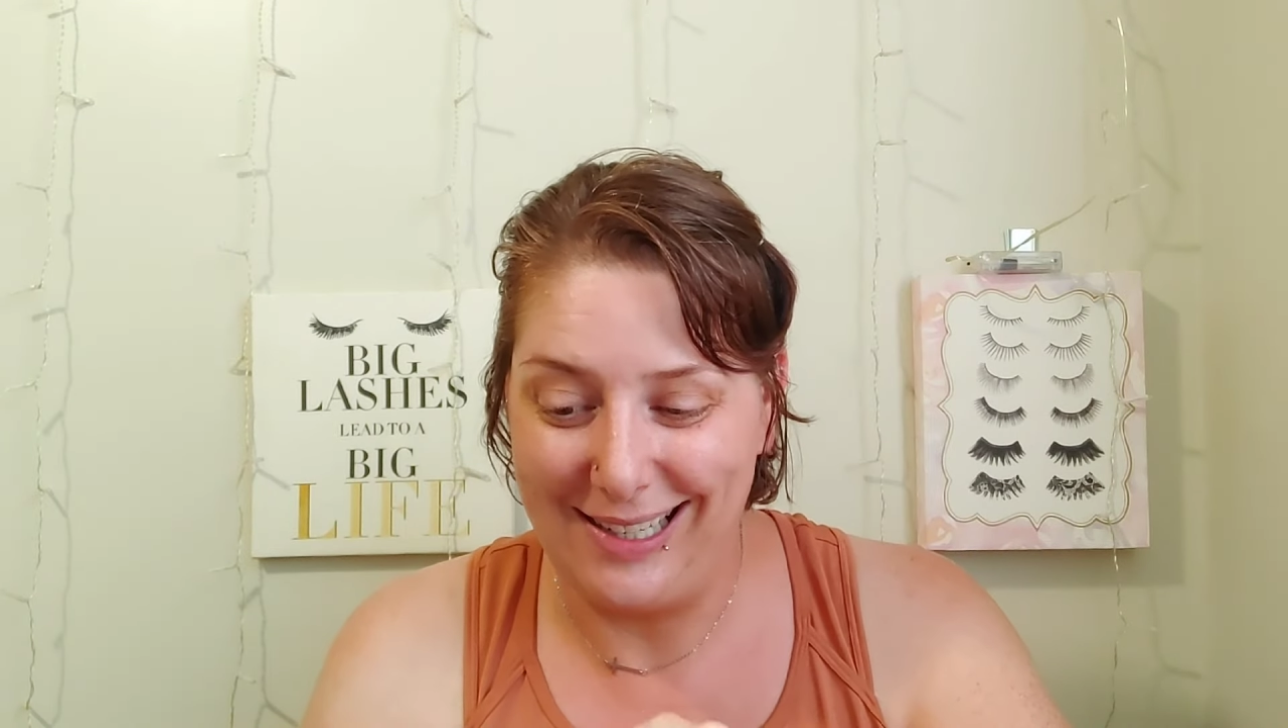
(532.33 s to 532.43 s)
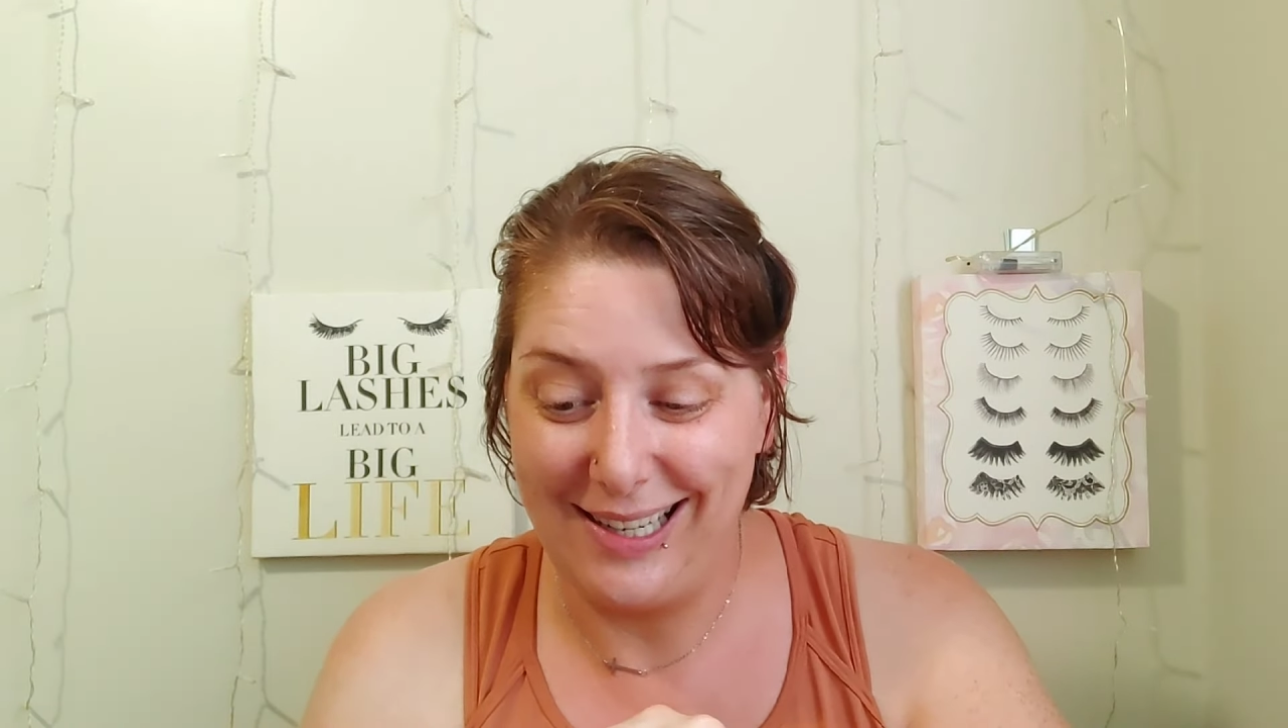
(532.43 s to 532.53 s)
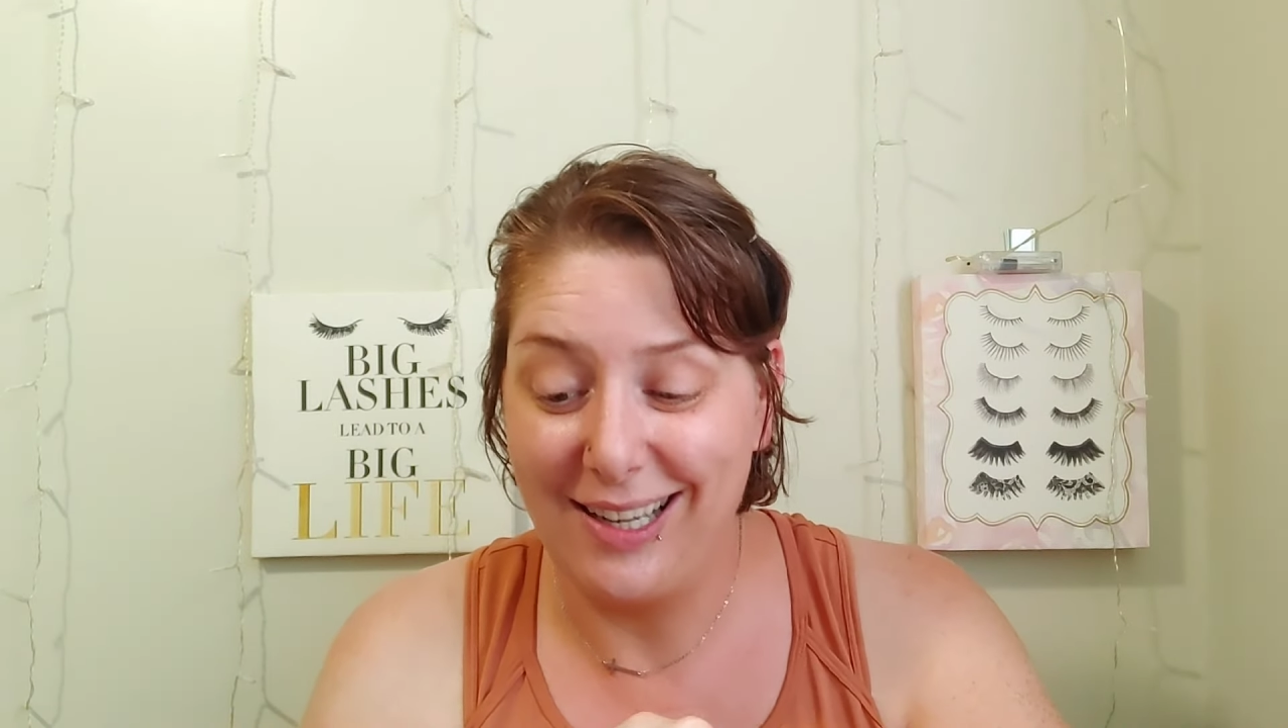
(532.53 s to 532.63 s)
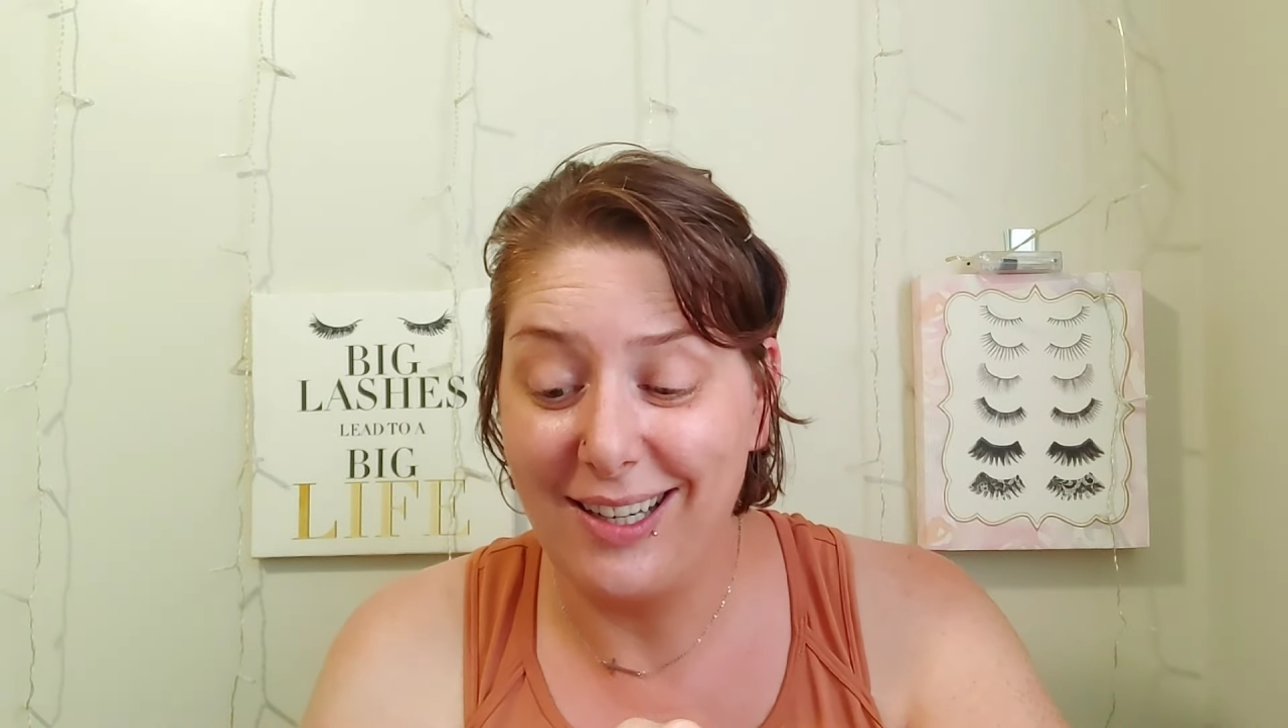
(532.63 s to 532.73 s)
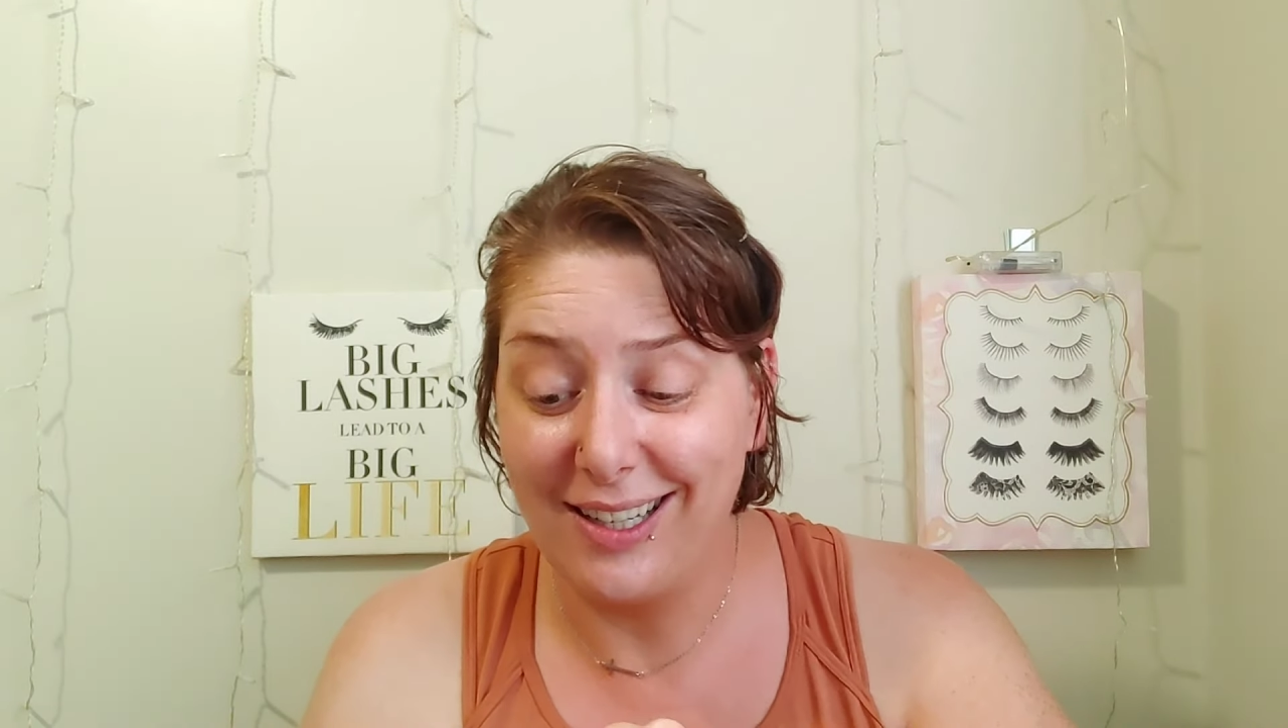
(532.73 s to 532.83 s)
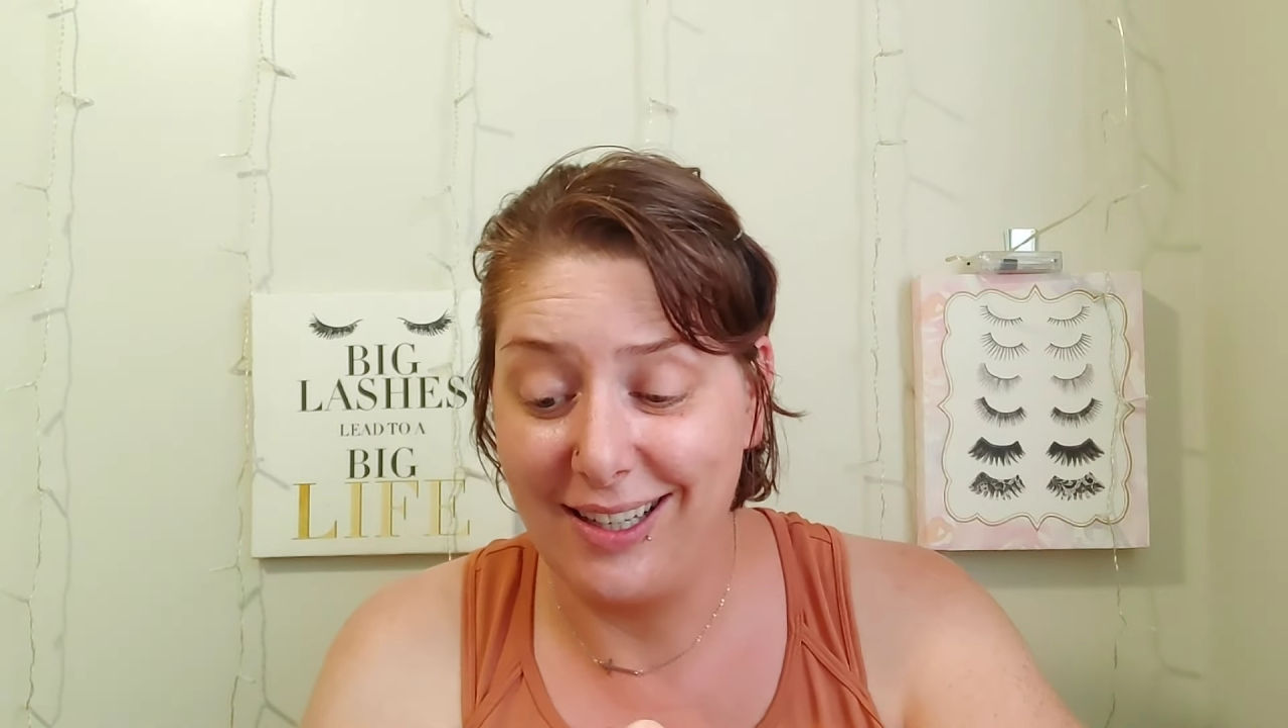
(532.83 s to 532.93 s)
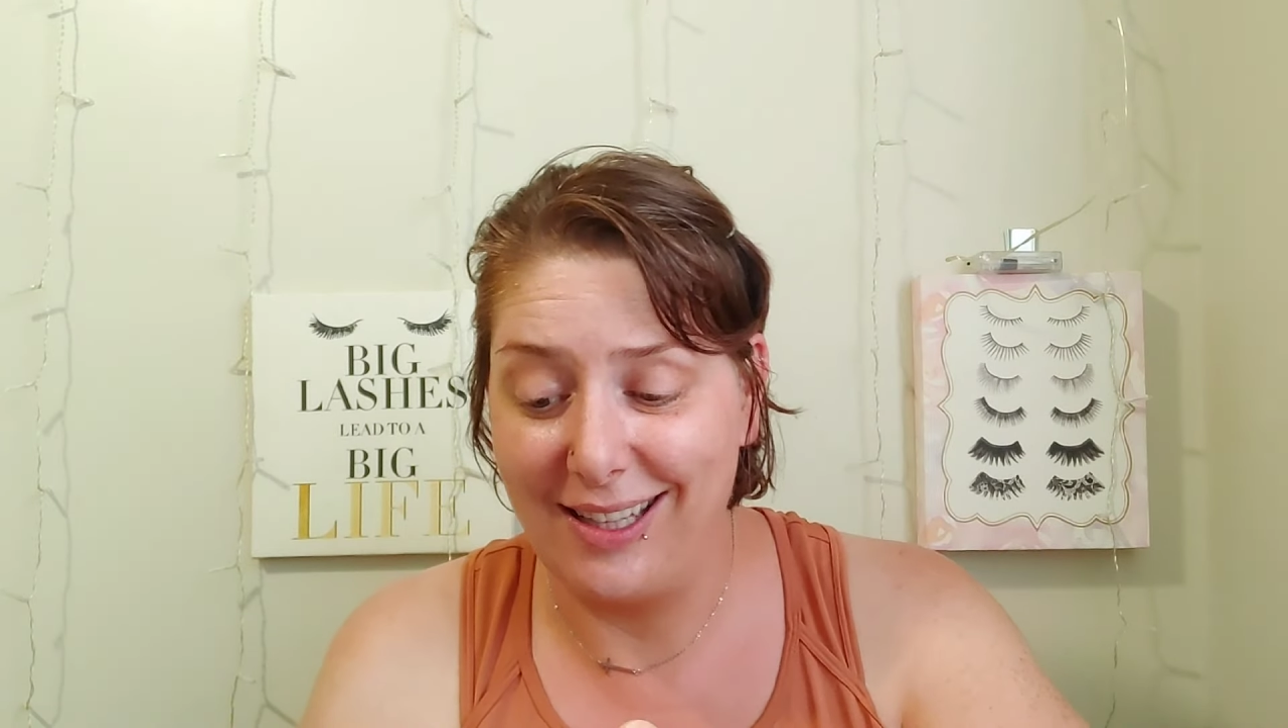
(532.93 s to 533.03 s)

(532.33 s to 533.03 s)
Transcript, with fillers: ton